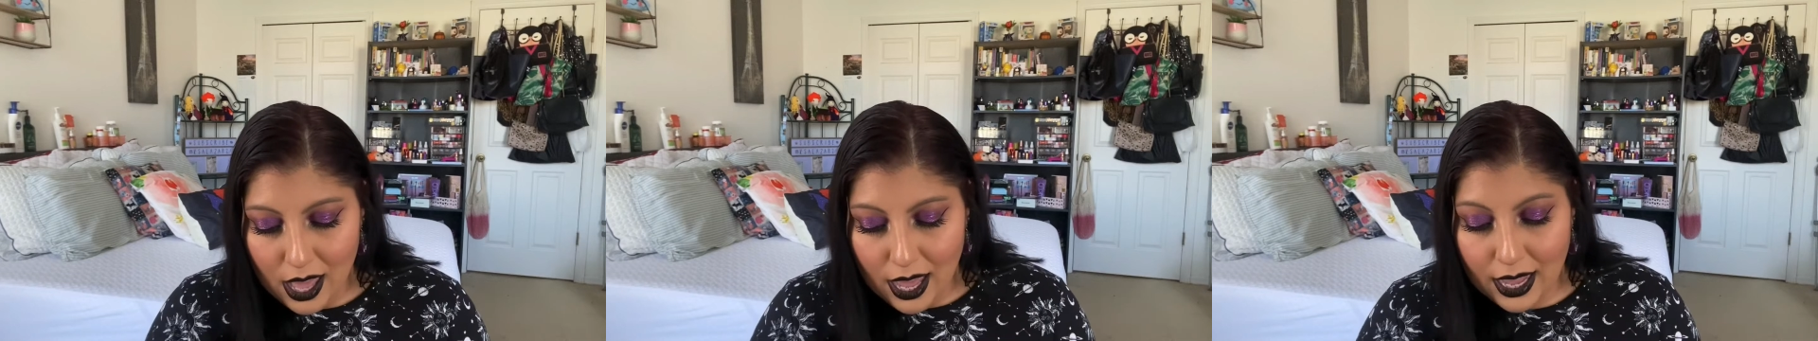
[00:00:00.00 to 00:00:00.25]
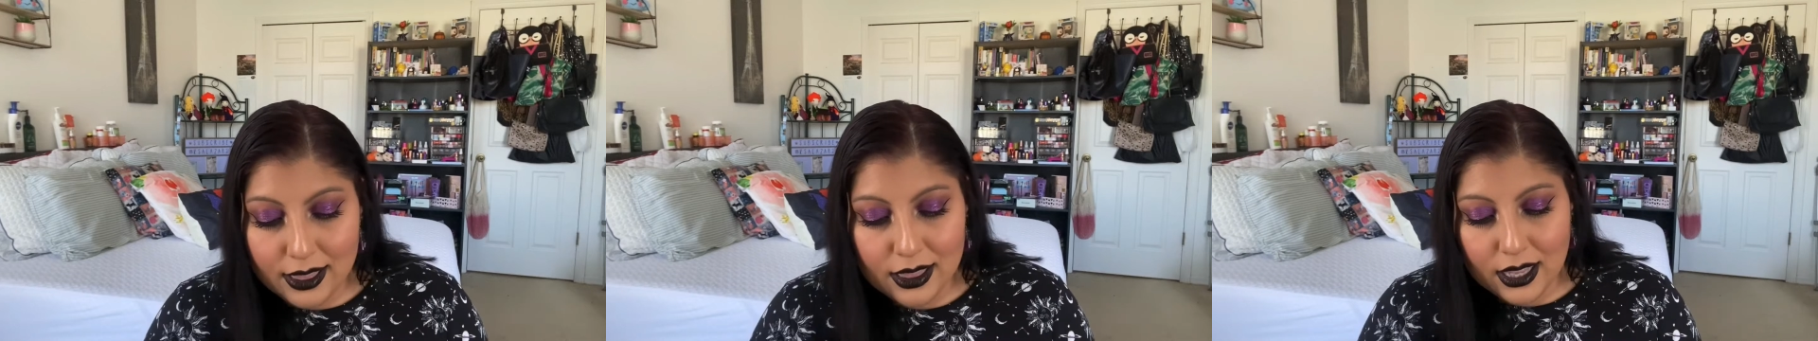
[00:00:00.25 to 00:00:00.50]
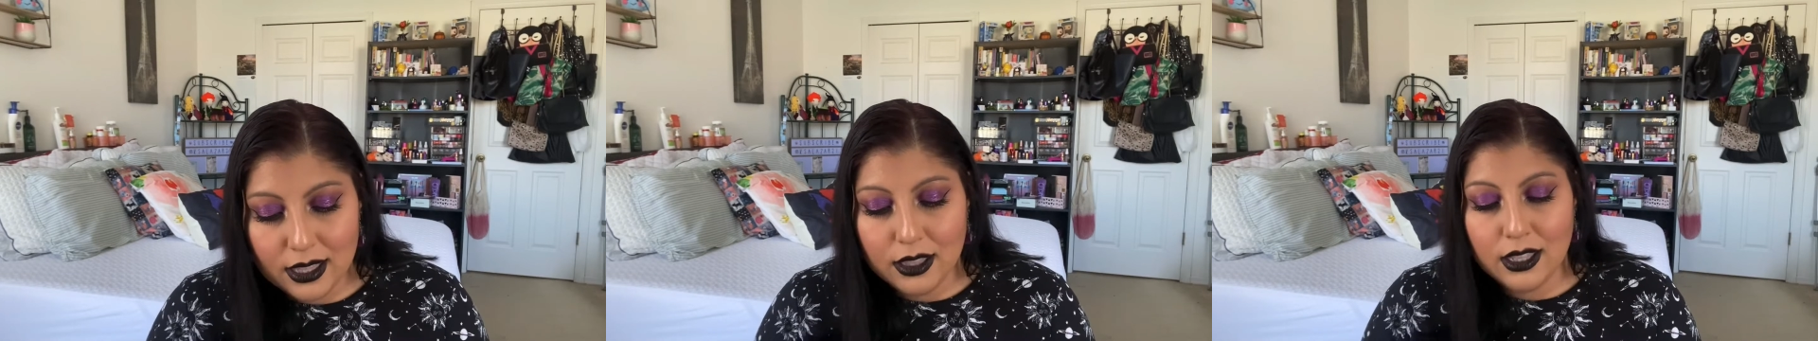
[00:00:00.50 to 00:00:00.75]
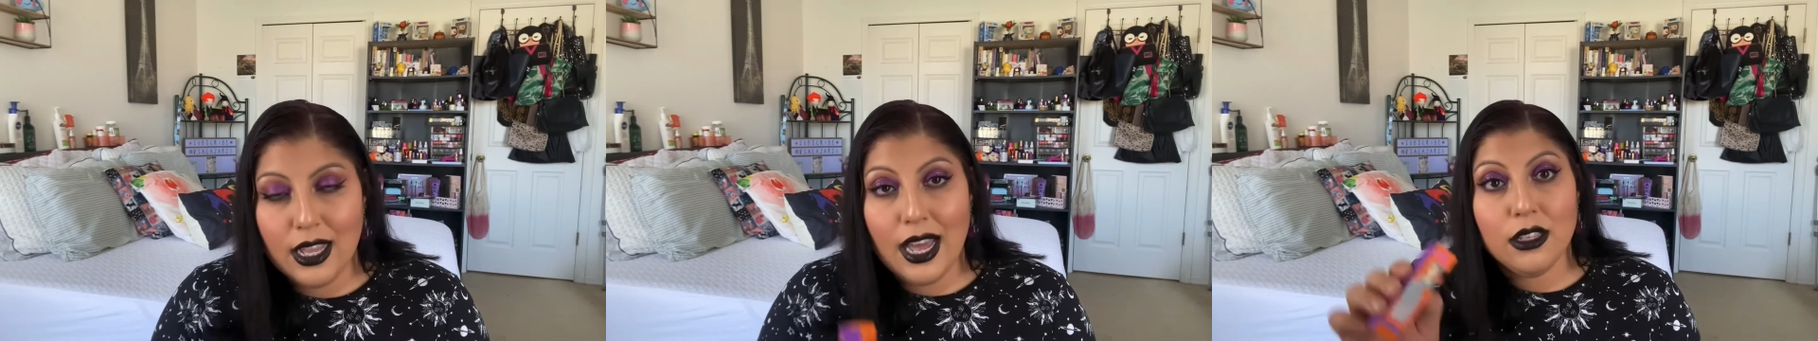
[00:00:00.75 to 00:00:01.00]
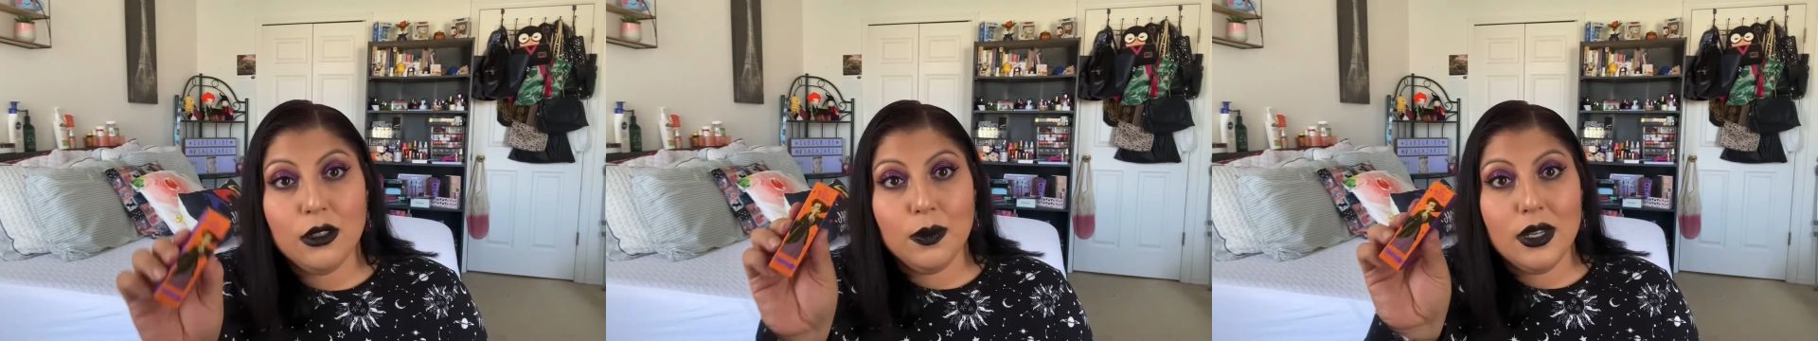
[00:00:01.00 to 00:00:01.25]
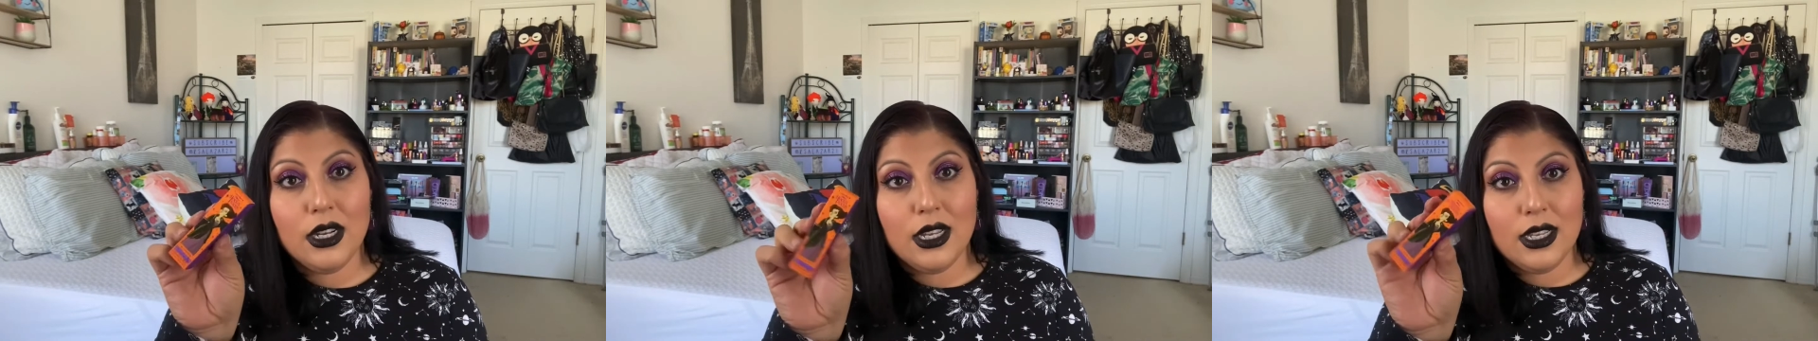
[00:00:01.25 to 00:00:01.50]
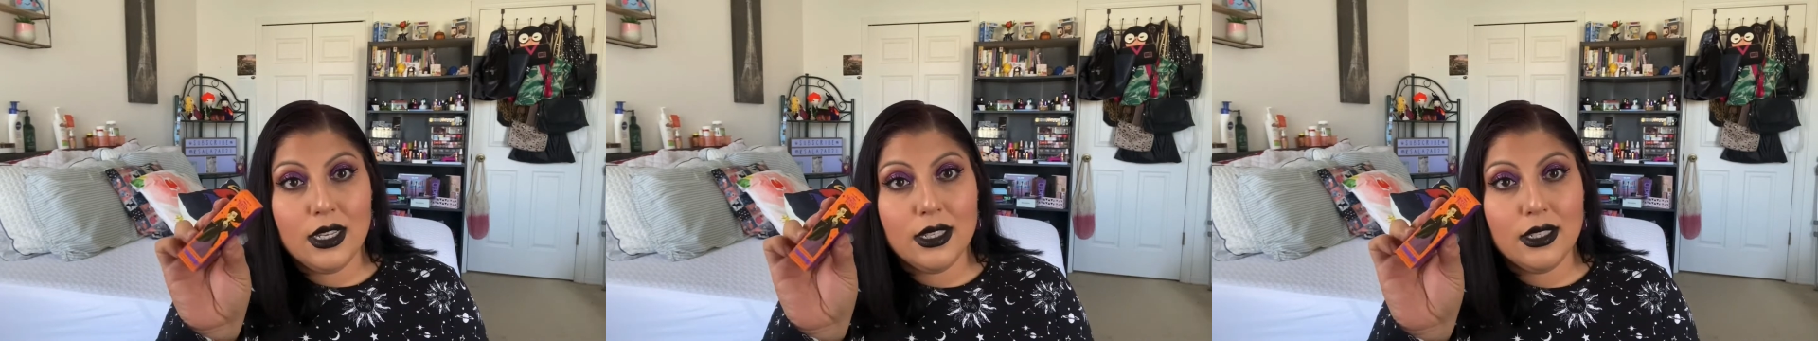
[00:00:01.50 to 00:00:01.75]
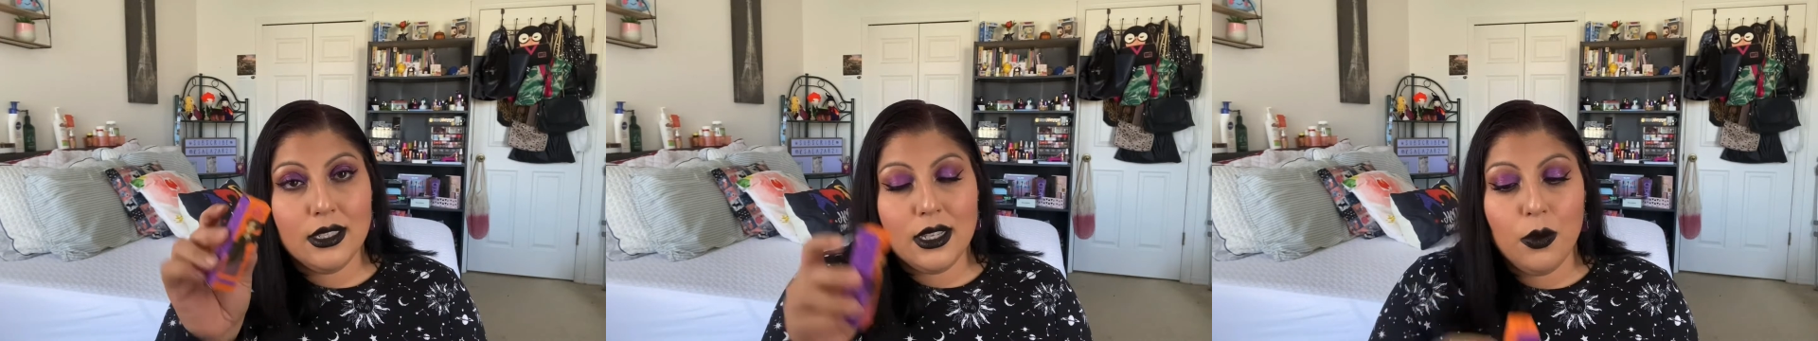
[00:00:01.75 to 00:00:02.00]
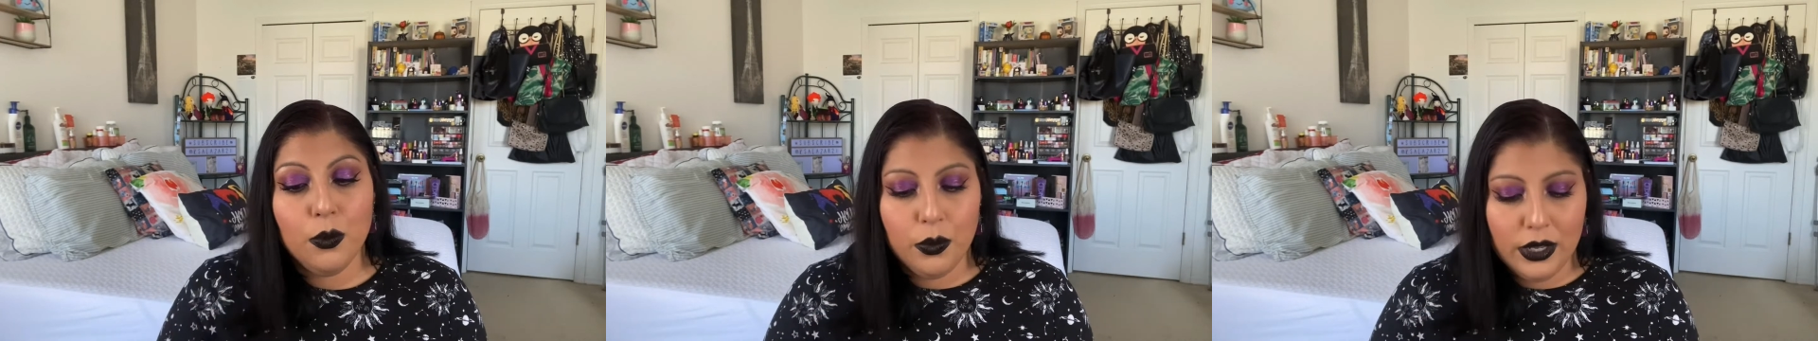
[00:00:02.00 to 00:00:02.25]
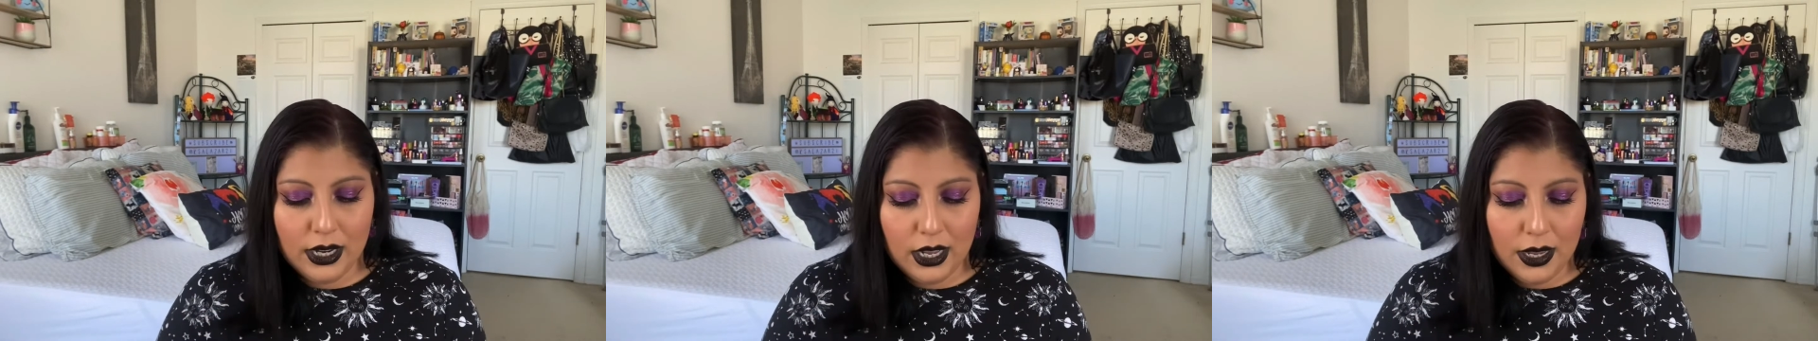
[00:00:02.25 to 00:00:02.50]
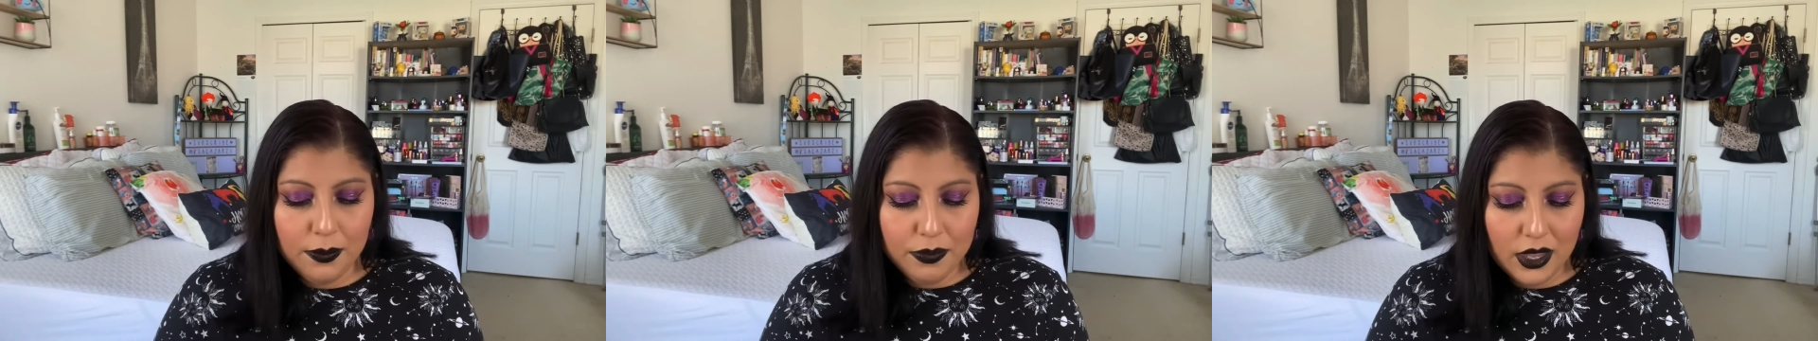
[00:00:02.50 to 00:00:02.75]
And then the last one is a Winnie,